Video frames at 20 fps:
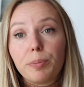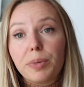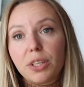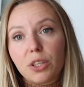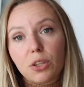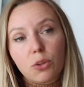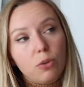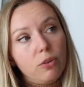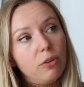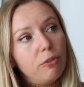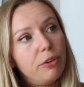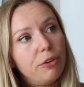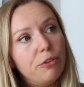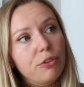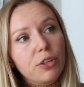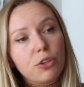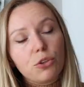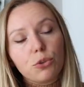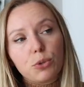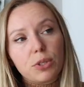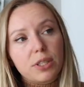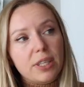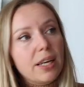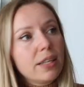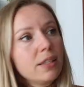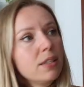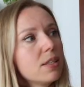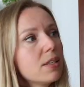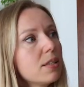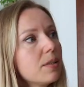be 52
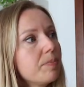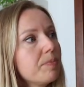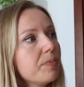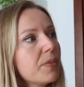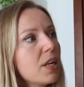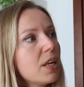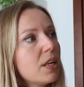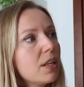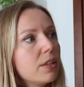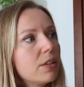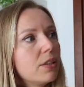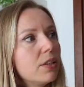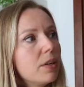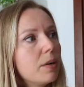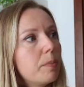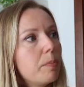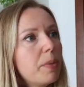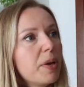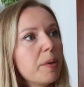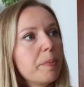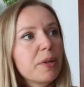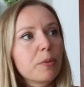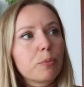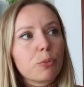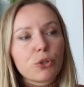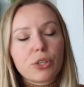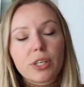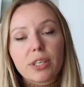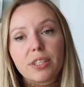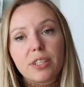cents the payment
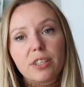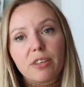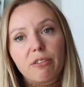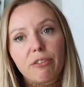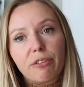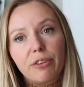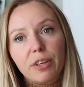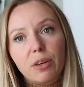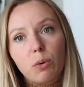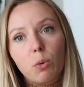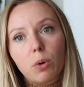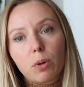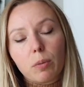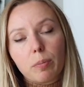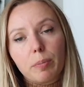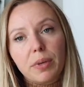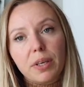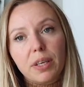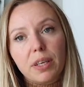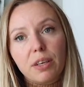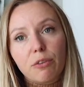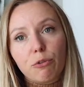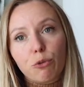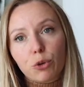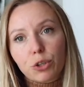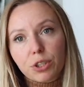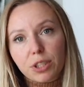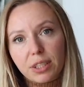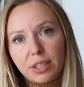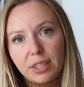processing fee will be
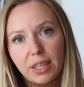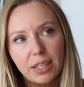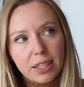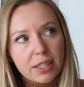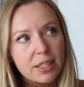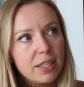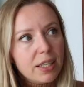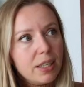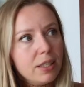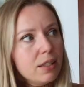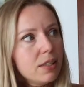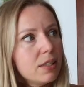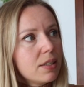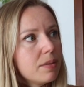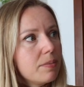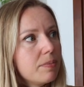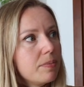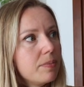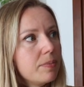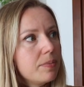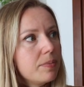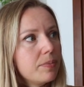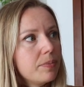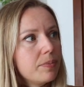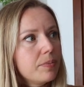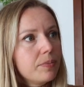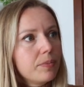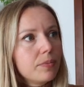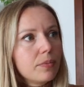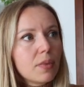49 cents
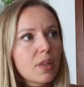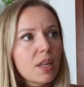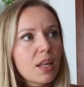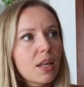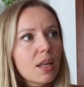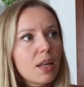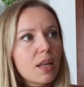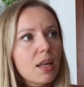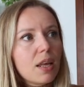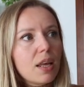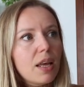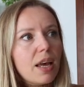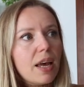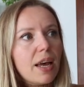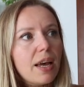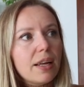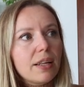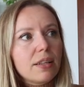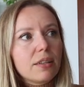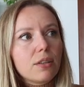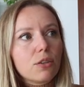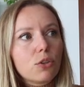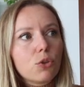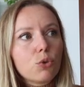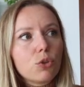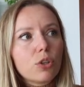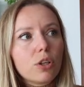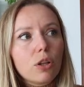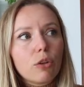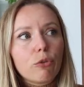and the
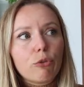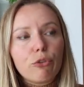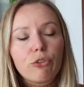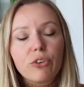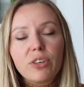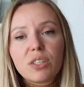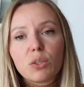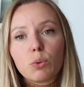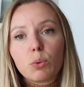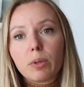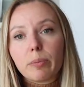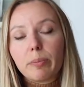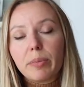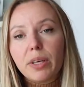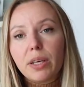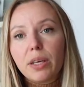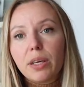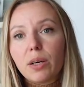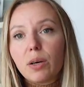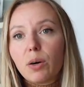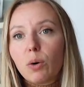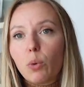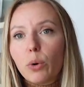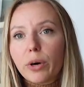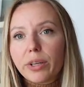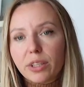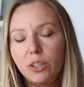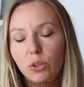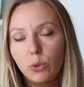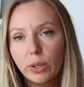total of fees will be
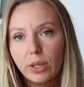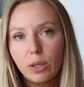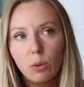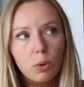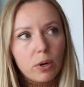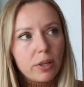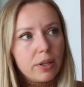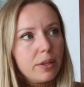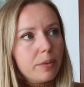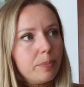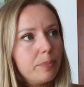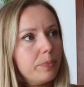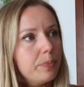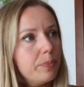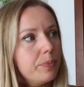121.